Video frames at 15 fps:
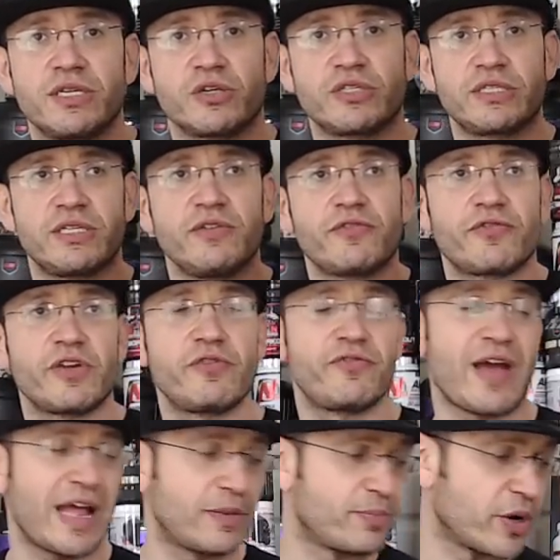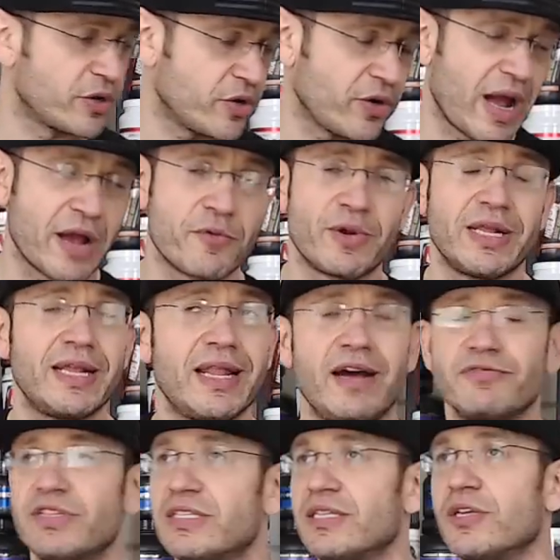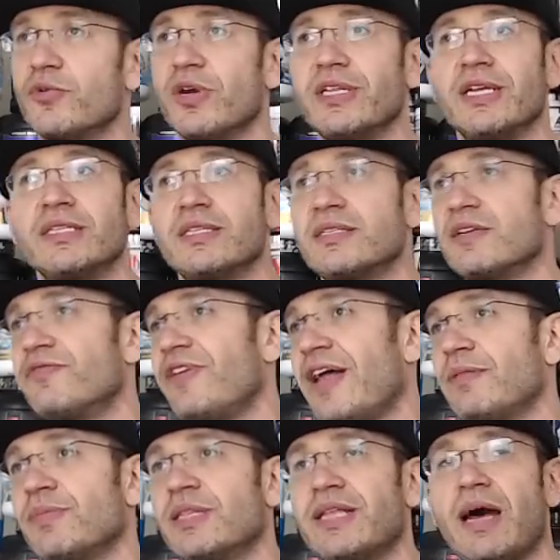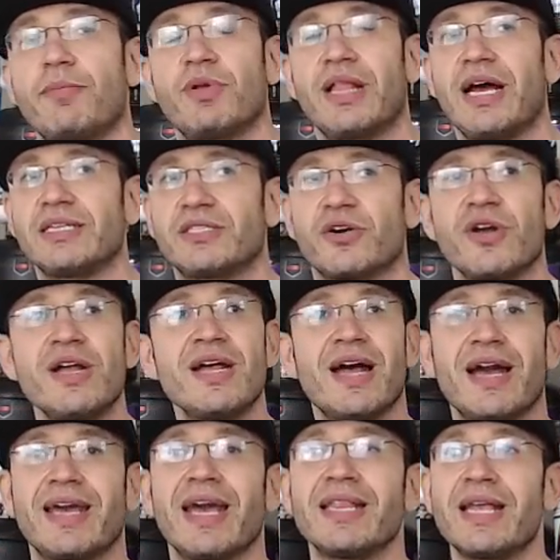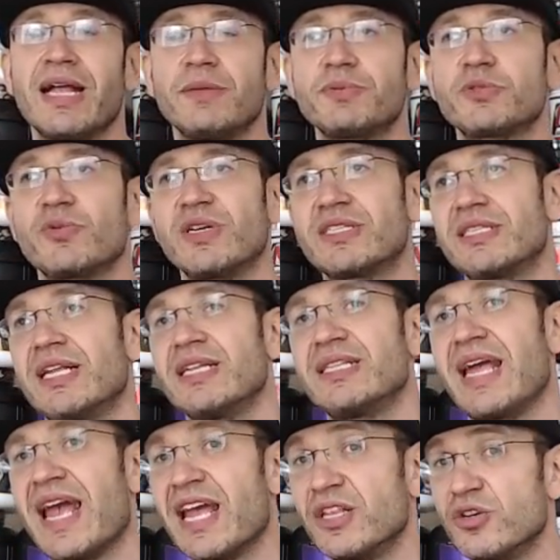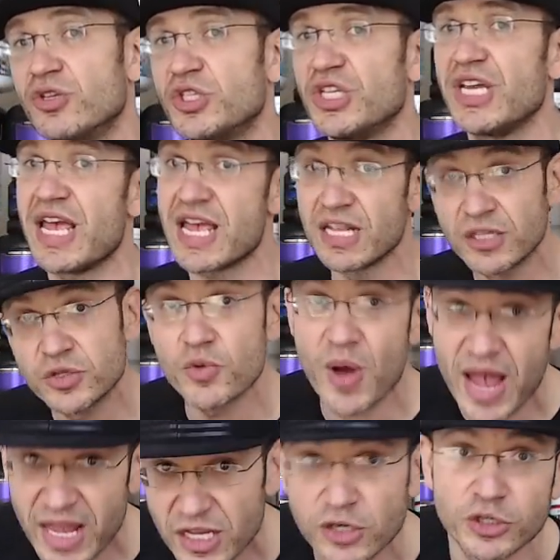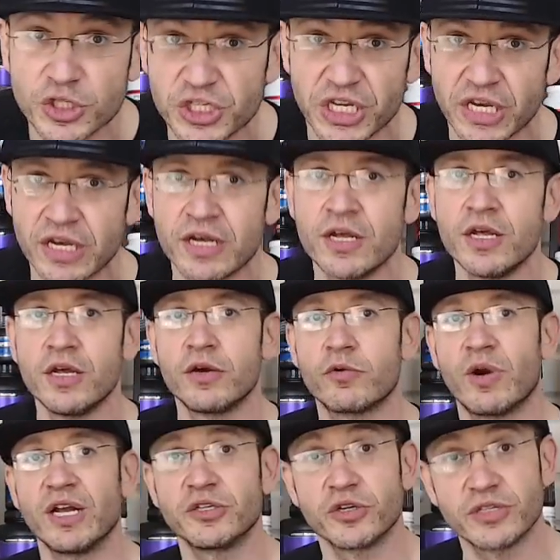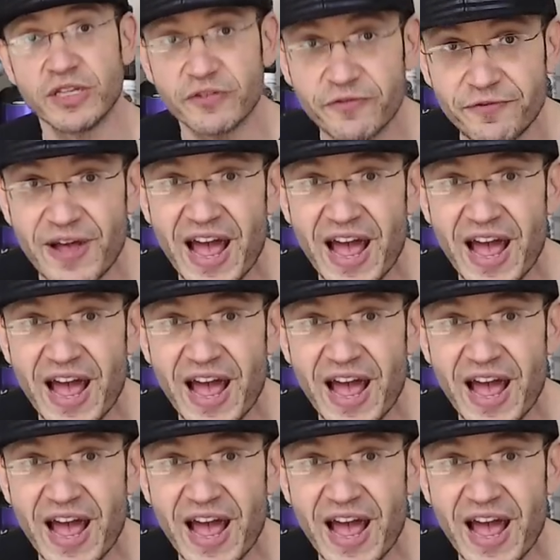their steam-free fat burner. I really love this ingredient. It's a fat metabolizer. Again, helps translate energy into energy rather tthan